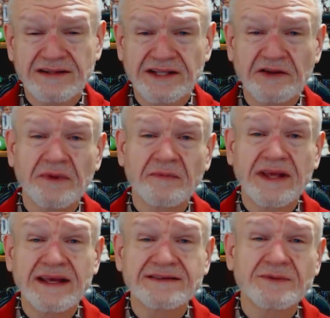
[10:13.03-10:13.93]
as human
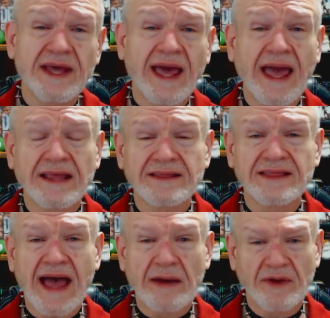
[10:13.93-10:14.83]
beings, we hate
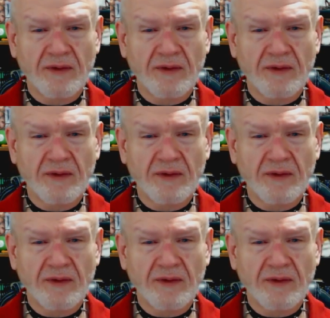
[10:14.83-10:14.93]
that.